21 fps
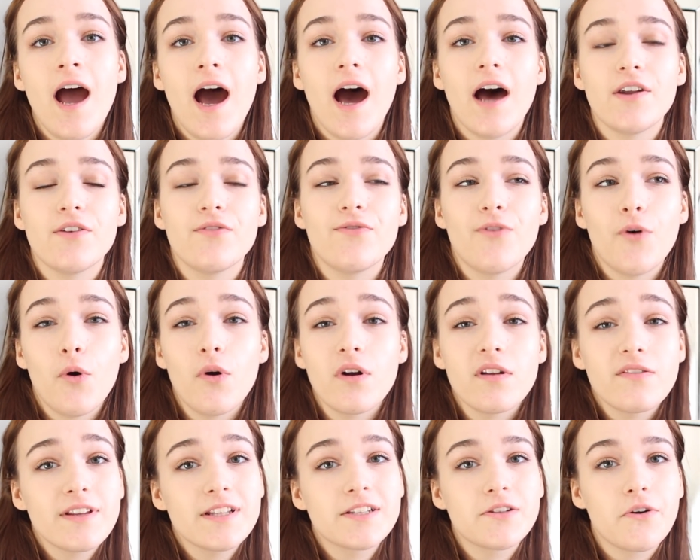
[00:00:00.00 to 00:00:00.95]
and for all
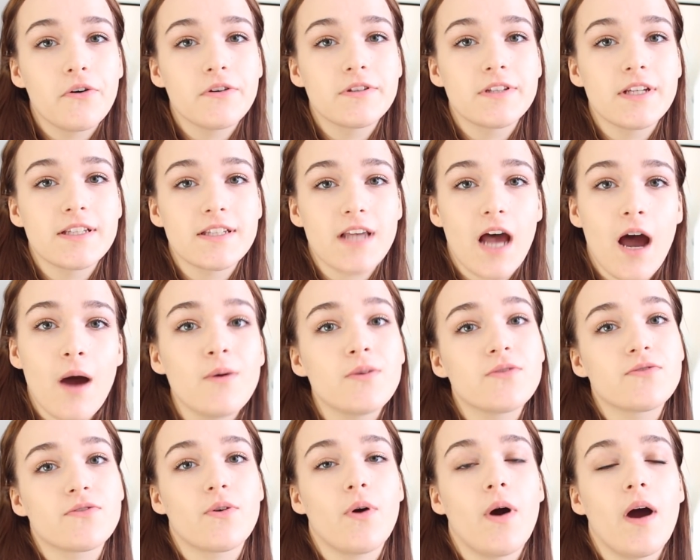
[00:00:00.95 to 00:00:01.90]
of these courses I
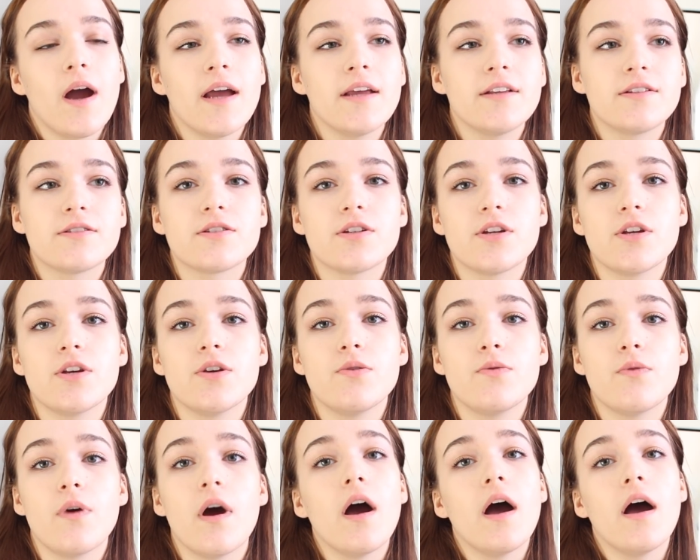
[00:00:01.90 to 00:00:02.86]
was required
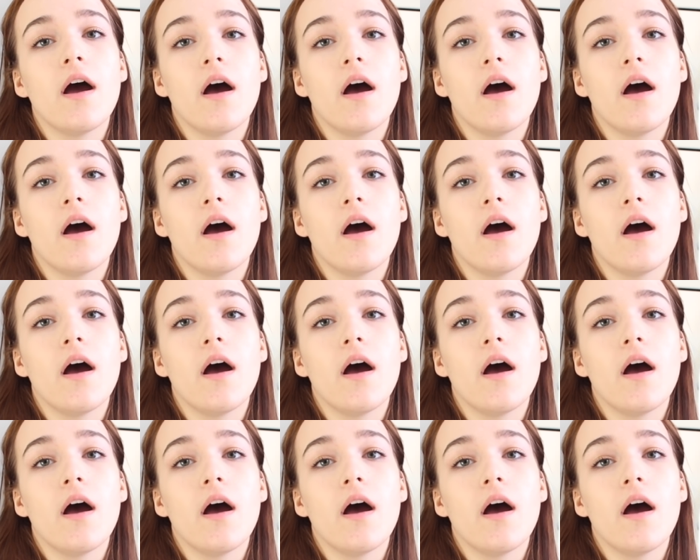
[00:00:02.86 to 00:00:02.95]
to